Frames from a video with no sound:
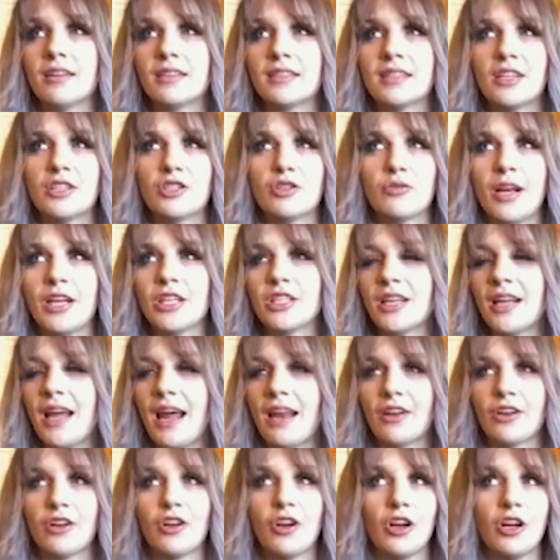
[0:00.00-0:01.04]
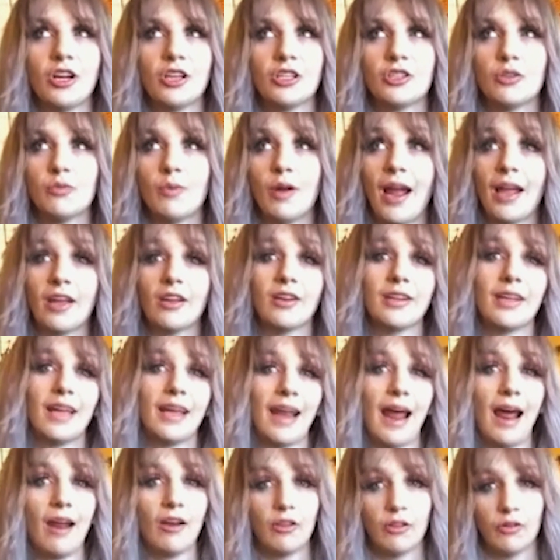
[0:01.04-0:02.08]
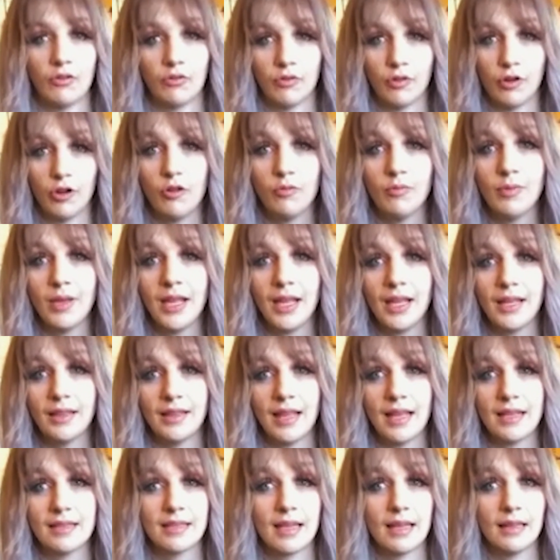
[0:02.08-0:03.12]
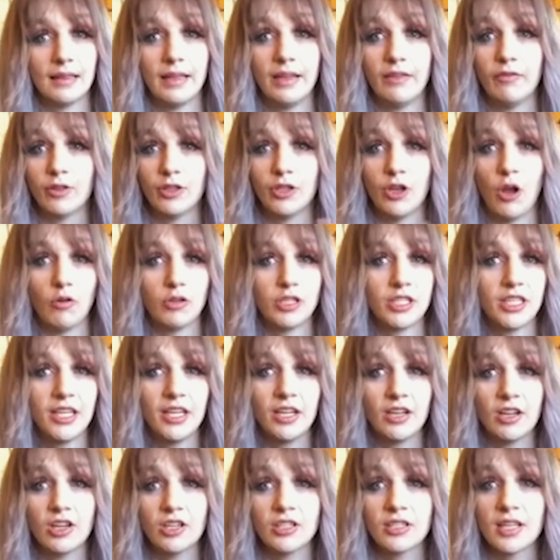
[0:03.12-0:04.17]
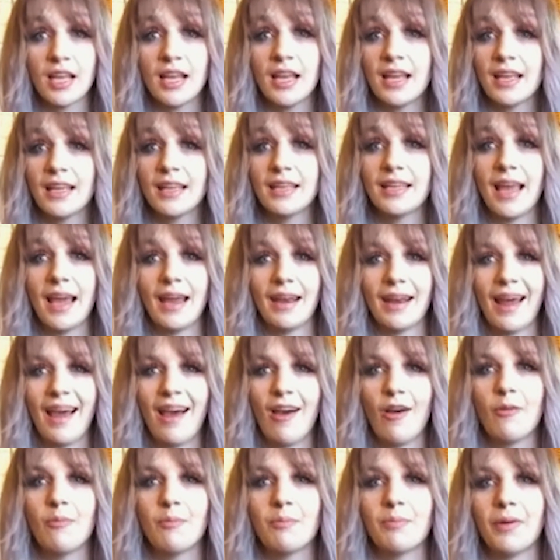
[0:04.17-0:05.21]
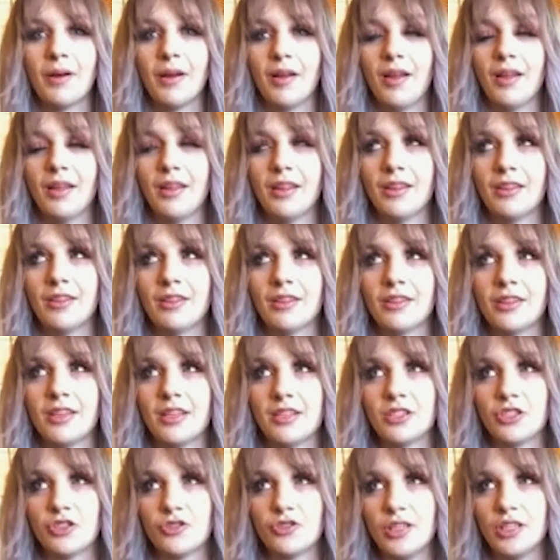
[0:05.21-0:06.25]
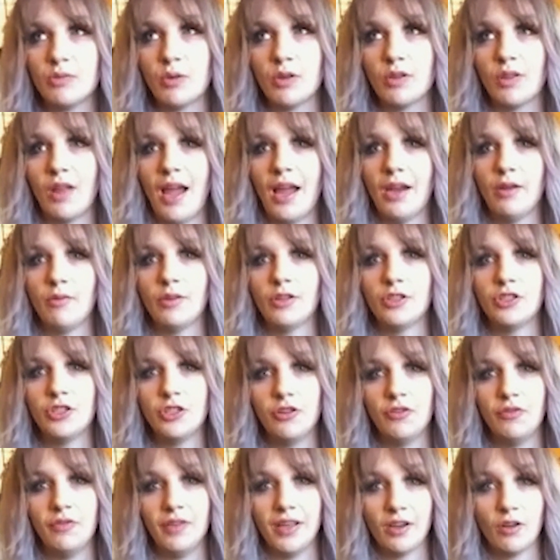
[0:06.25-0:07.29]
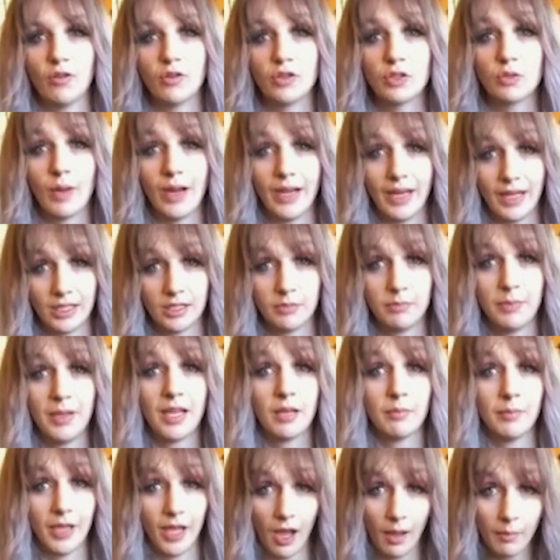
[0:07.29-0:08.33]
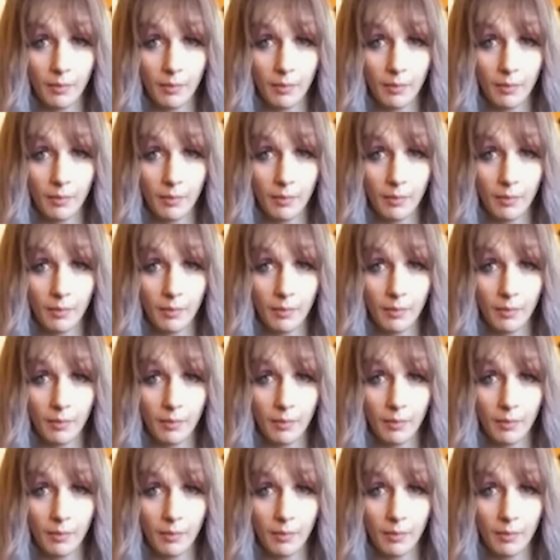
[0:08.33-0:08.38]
A situation had occurred to where I could get out of the room and they said, leave with no tears, get out. But the streets were lined with two vehicles waiting to pick me